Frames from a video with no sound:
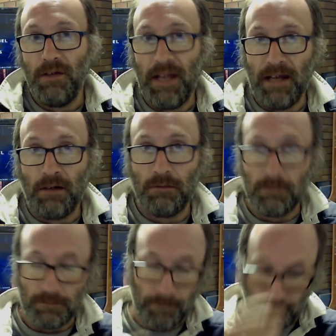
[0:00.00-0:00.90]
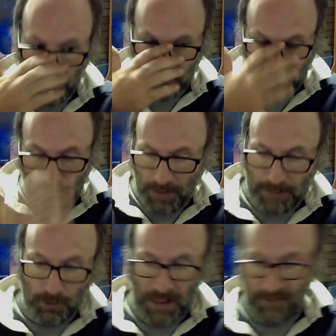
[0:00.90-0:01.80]
Now, some
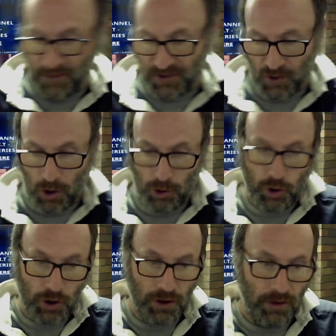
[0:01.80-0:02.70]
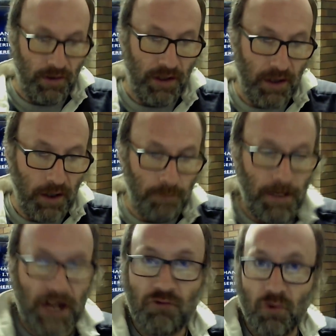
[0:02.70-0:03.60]
people have this notion that a
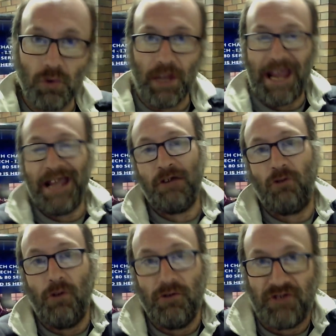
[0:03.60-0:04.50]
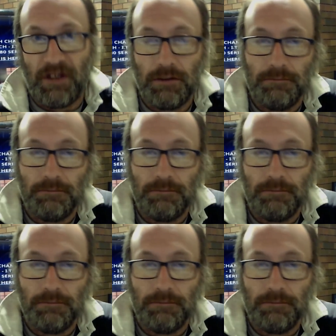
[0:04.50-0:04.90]
petrol Land Cruiser